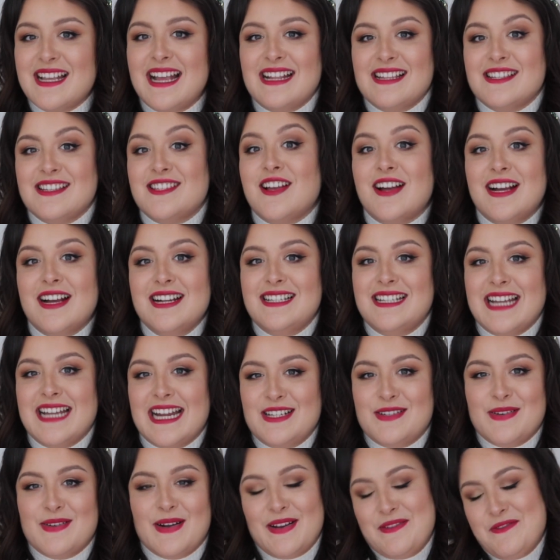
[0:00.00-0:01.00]
inside
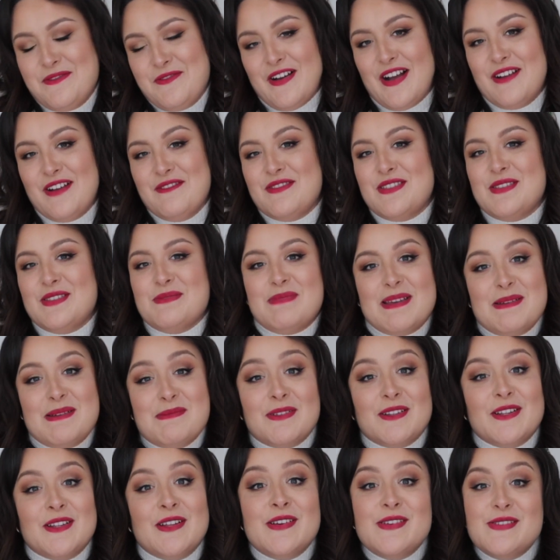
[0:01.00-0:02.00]
day 25 for the
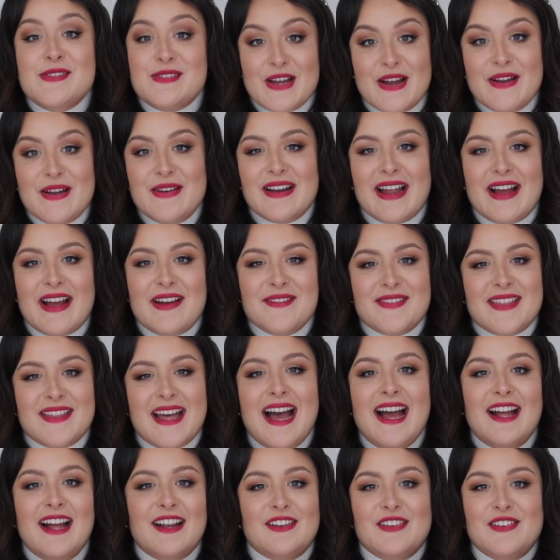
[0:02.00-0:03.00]
people who don't have
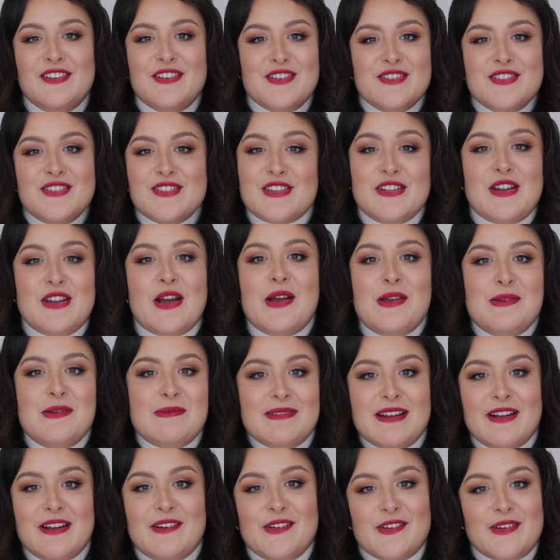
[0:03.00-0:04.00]
that, and you're not just going to
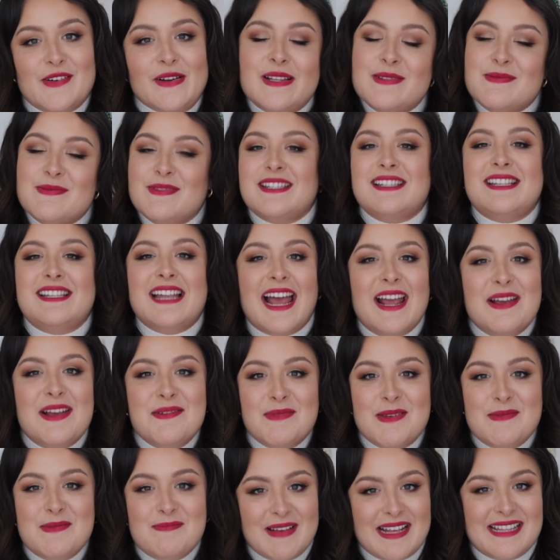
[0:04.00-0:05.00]
open it on Christmas Day
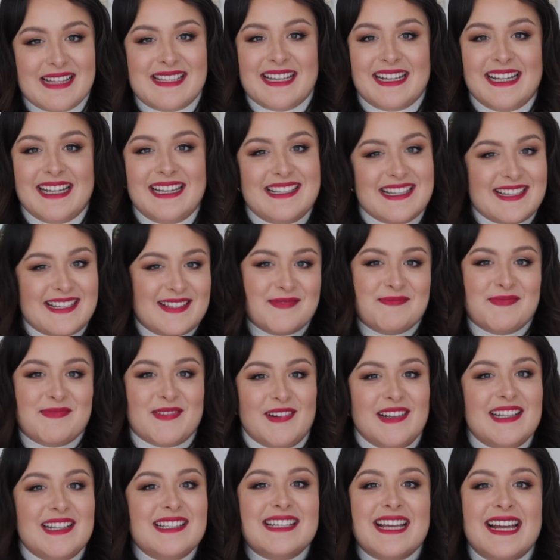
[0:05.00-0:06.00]
and be bitterly
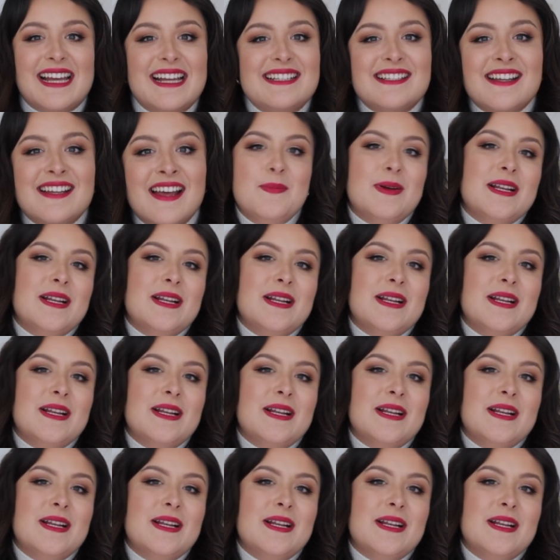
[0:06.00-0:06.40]
disappointed.